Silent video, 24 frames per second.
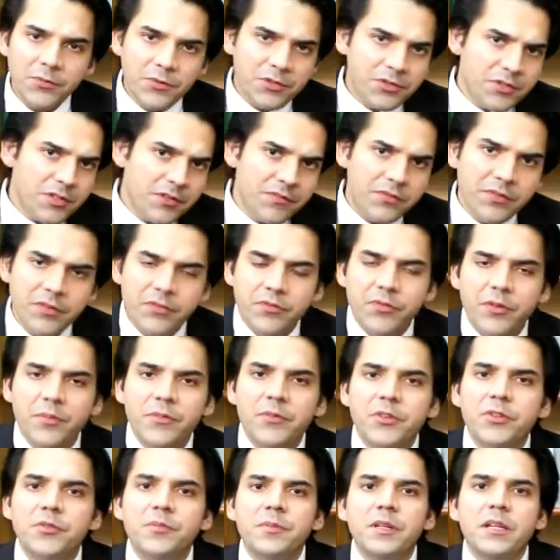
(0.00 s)
It was different
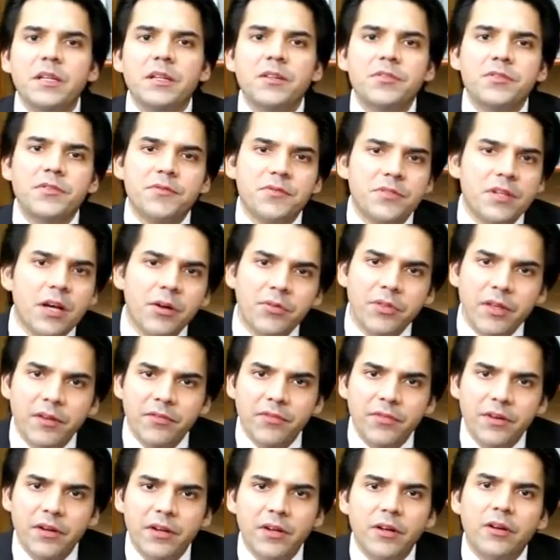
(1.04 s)
from the dominions of South
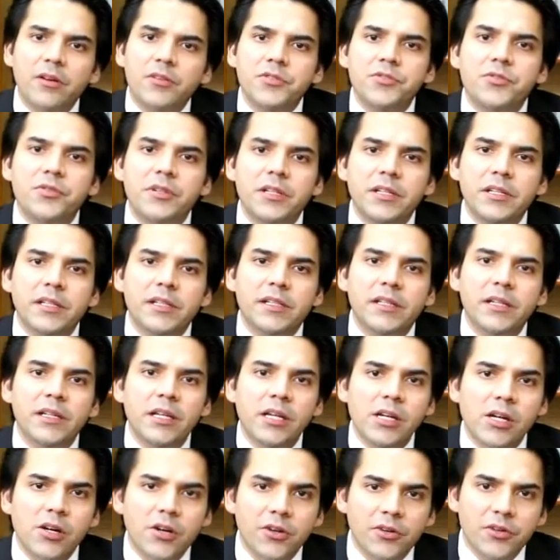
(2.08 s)
Africa, Australia
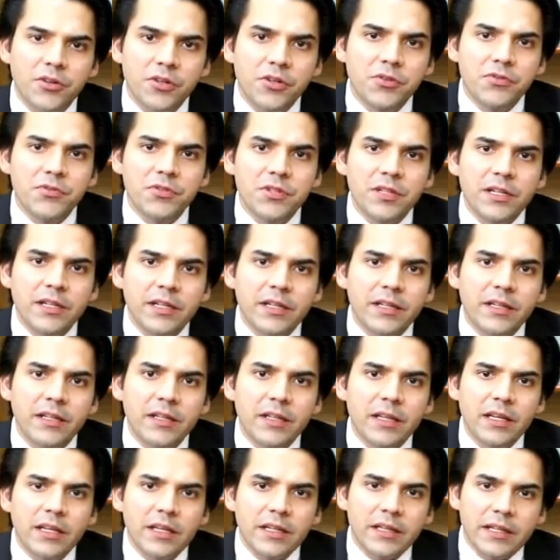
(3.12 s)
or New
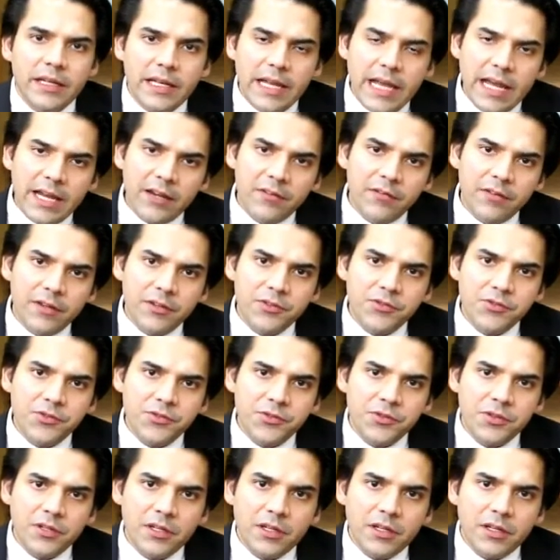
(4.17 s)
Zealand. The language
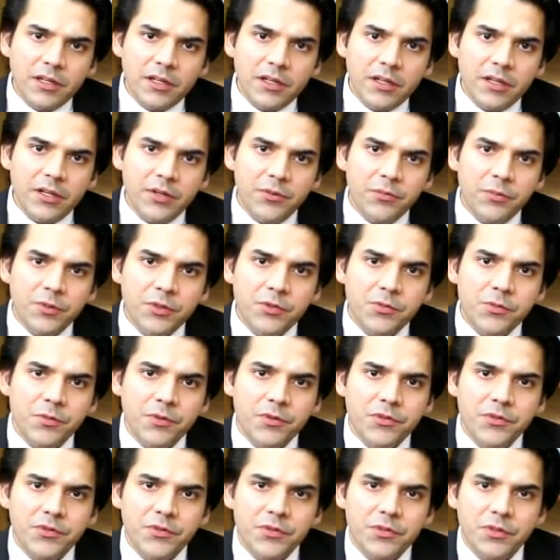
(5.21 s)
which
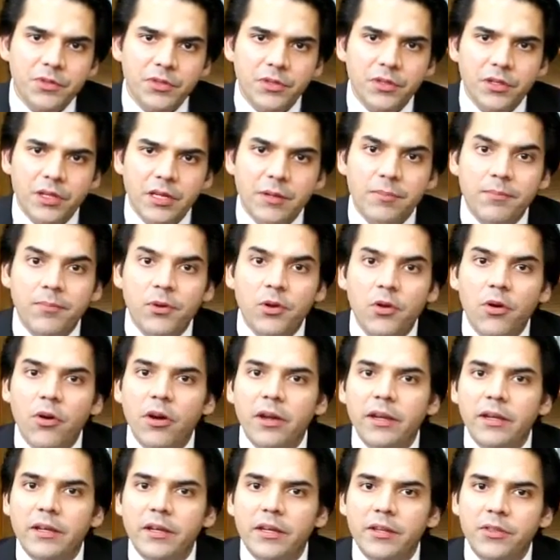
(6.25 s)
was
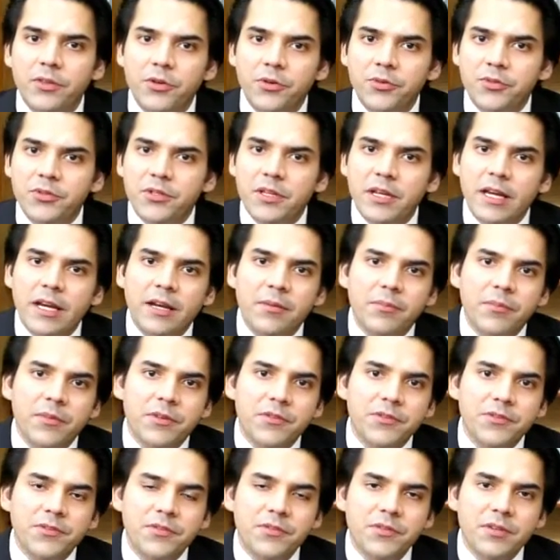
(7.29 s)
employed in those
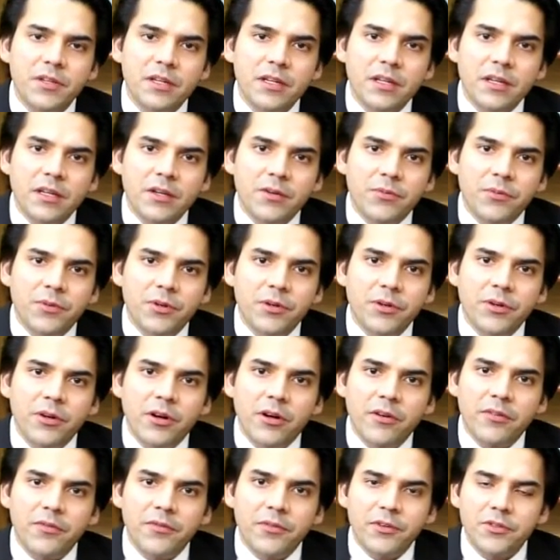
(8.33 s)
enactments
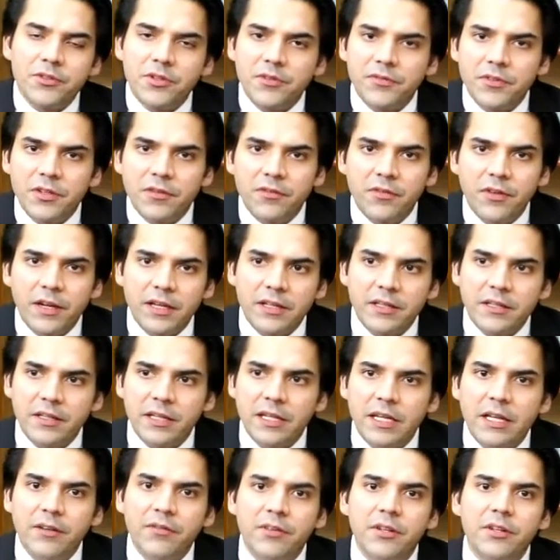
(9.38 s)
was of the effect that
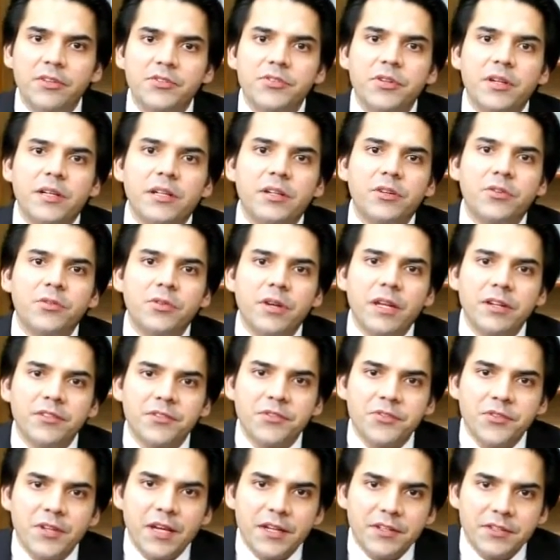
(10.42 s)
the Governor General could
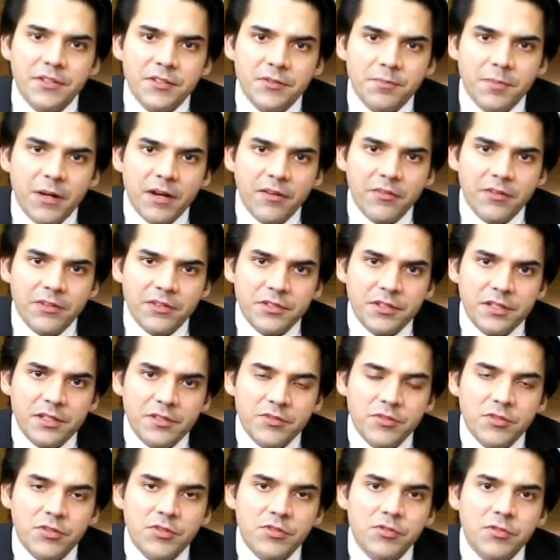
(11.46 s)
exercise his powers in
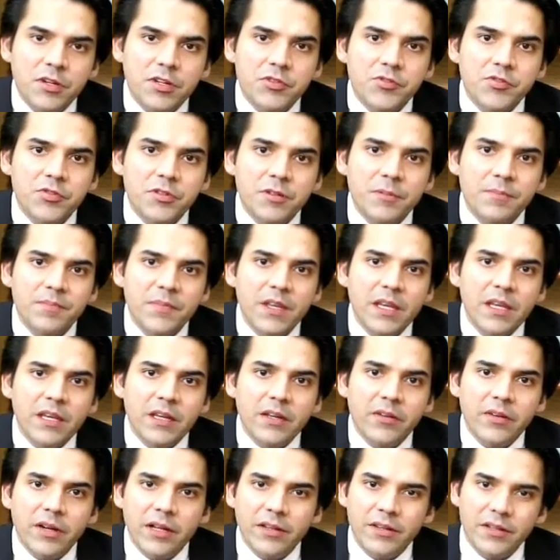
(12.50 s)
his discretion.
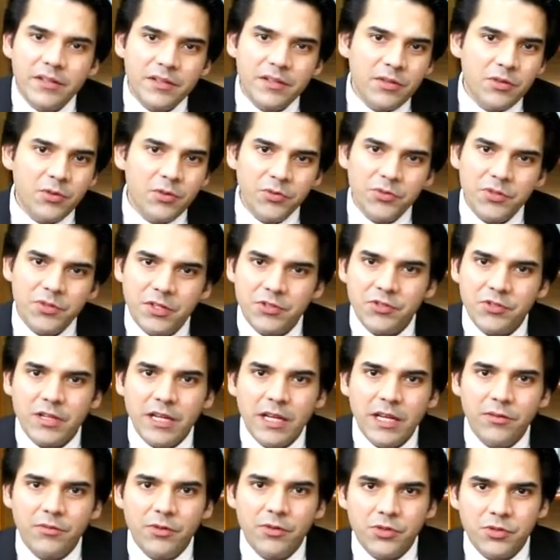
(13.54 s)
Rather, no such
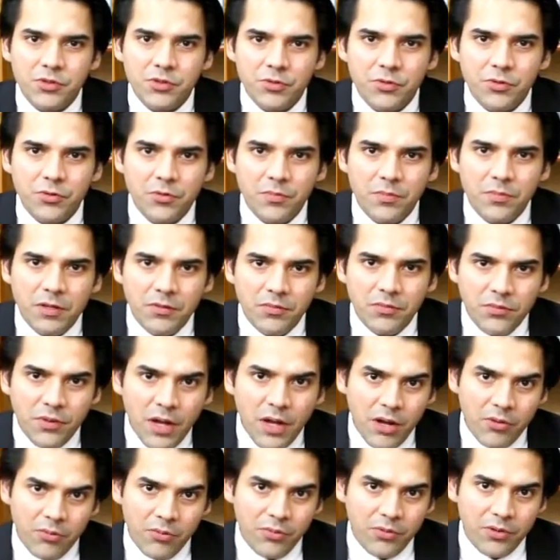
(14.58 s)
language could be
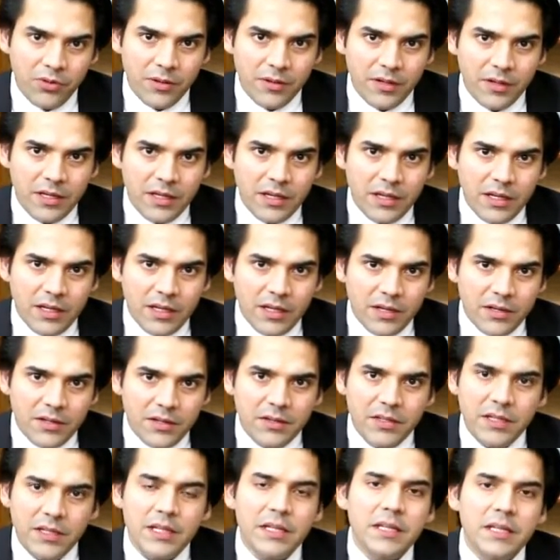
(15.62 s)
found
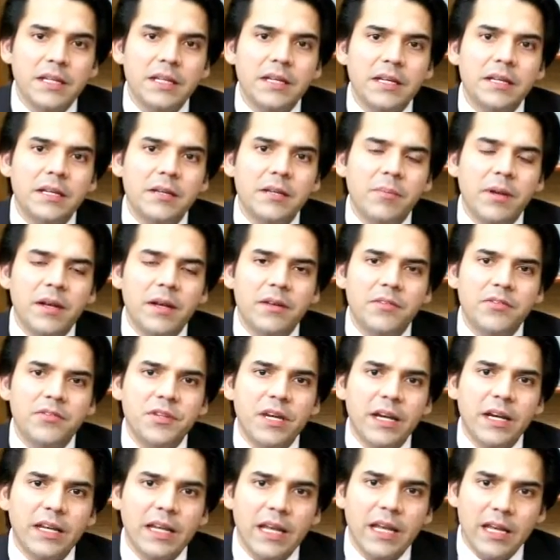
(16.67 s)
under the Indian
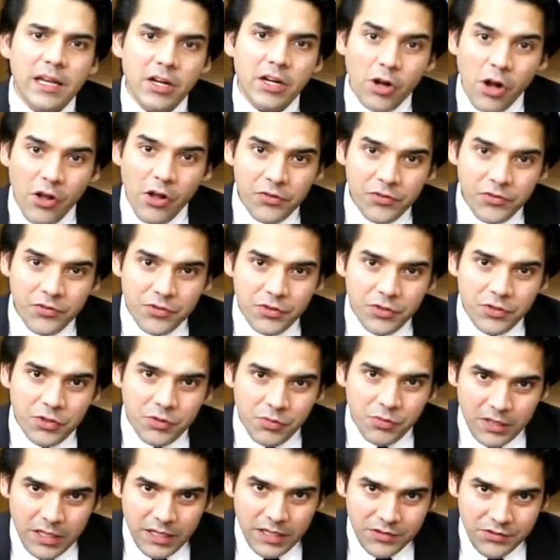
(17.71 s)
Independence Act, and a
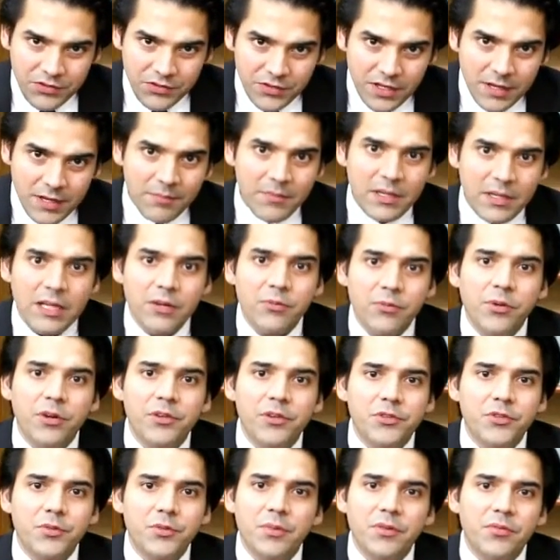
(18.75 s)
Constituent Assembly
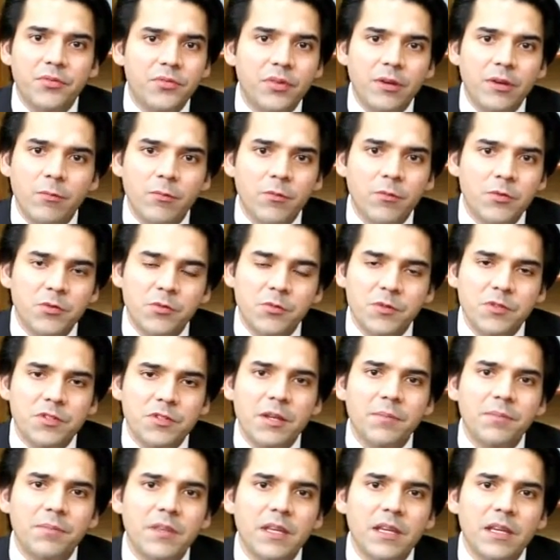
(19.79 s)
was to be framed, which was
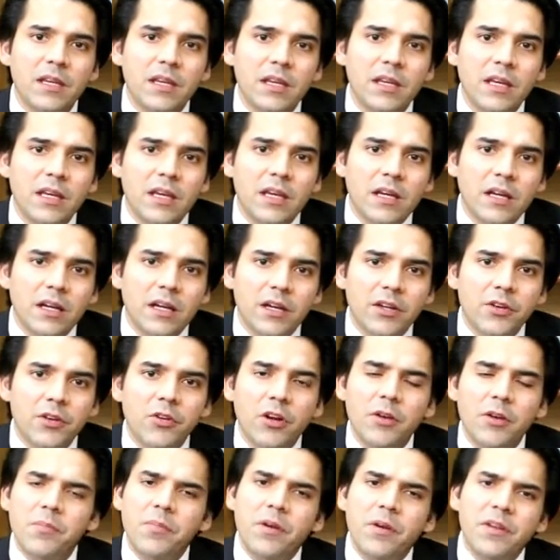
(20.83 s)
something
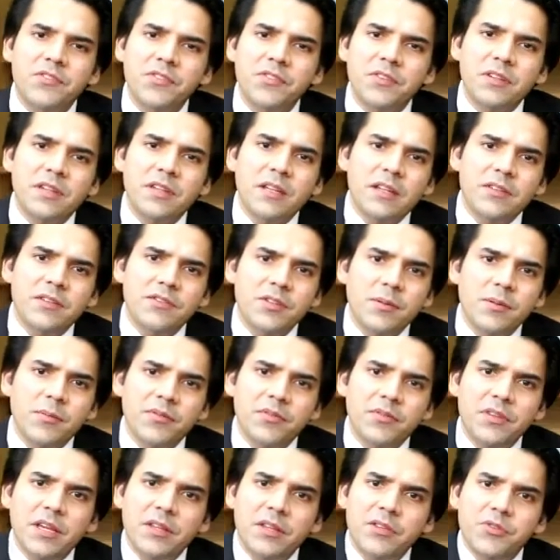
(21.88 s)
not present in some
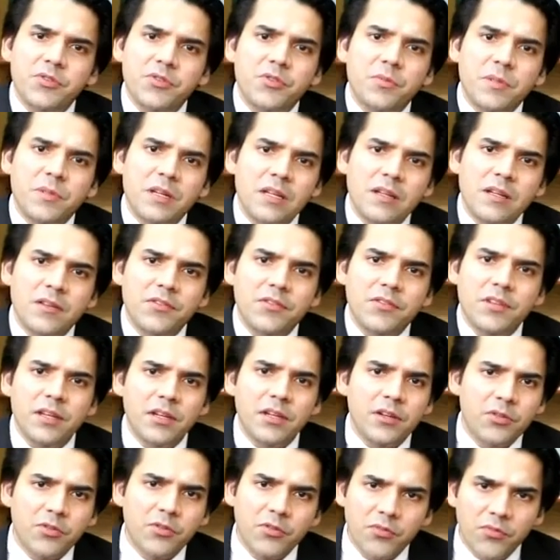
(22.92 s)
of the other dominions,
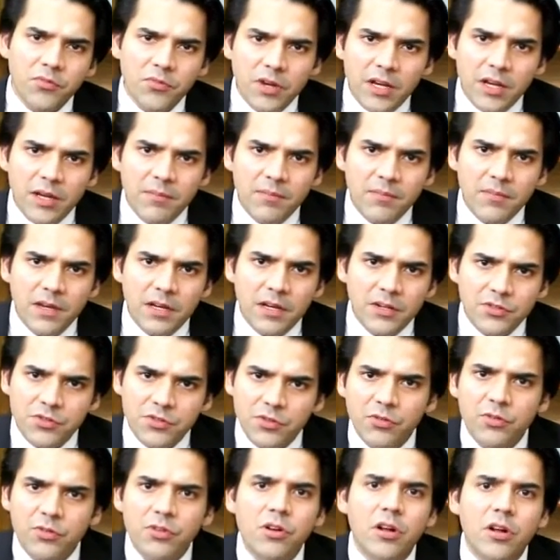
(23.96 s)
that it could frame
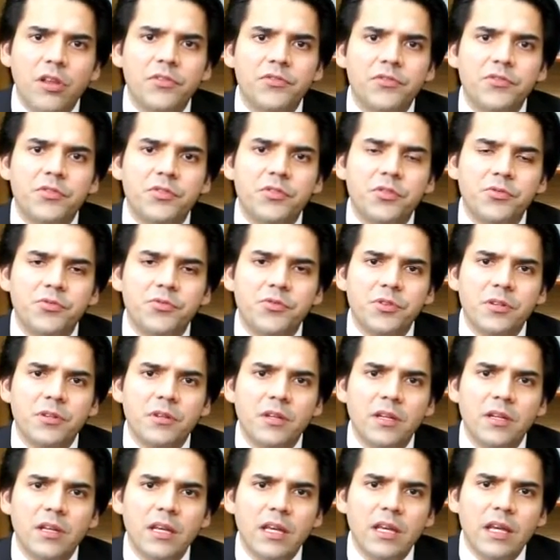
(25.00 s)
its own
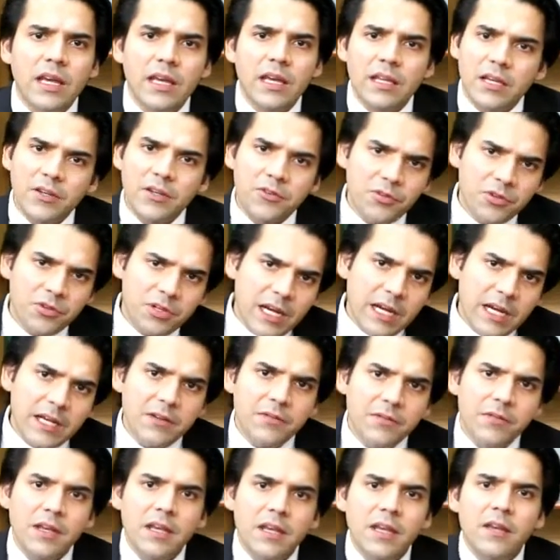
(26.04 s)
constitution and it could
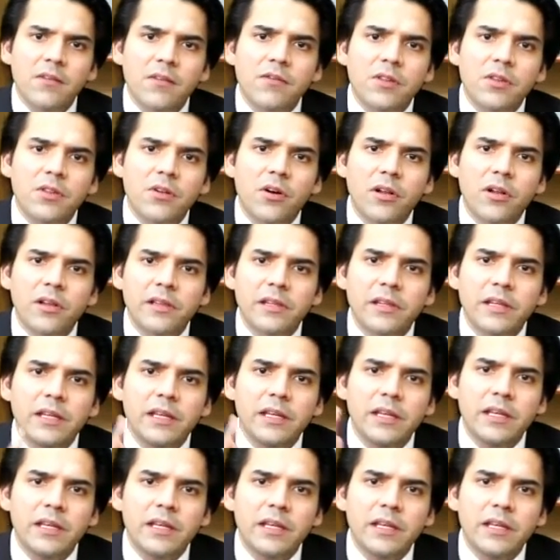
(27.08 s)
get away with all